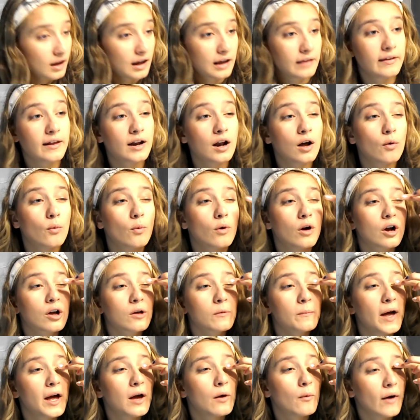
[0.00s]
and then I'll
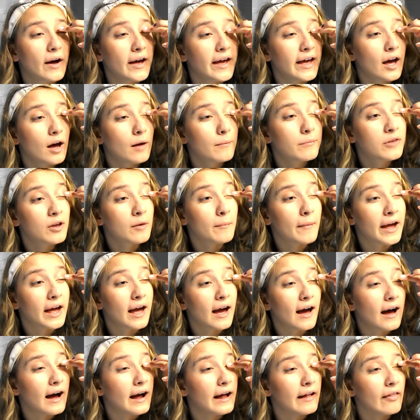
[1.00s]
work my way up to my
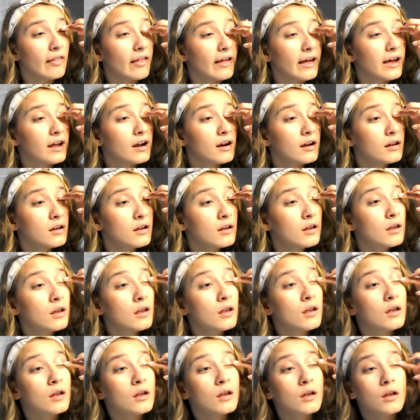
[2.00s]
eyelid.
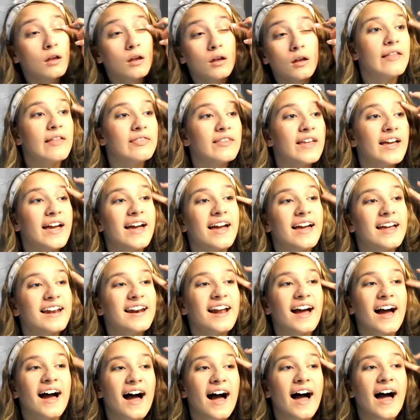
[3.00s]
And
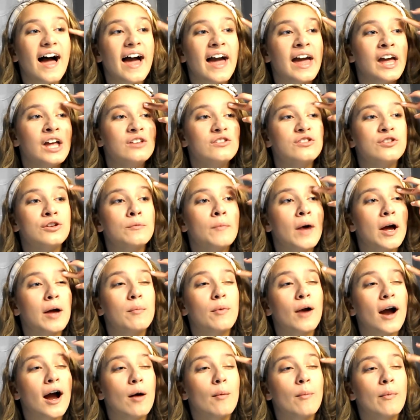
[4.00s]
then I do my
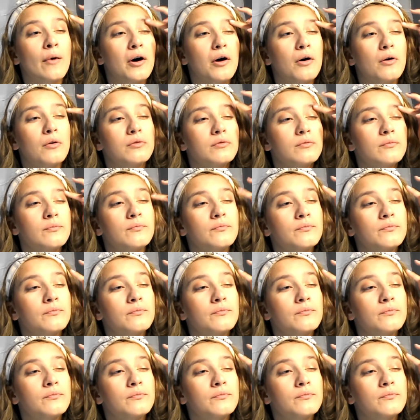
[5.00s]
brow bone.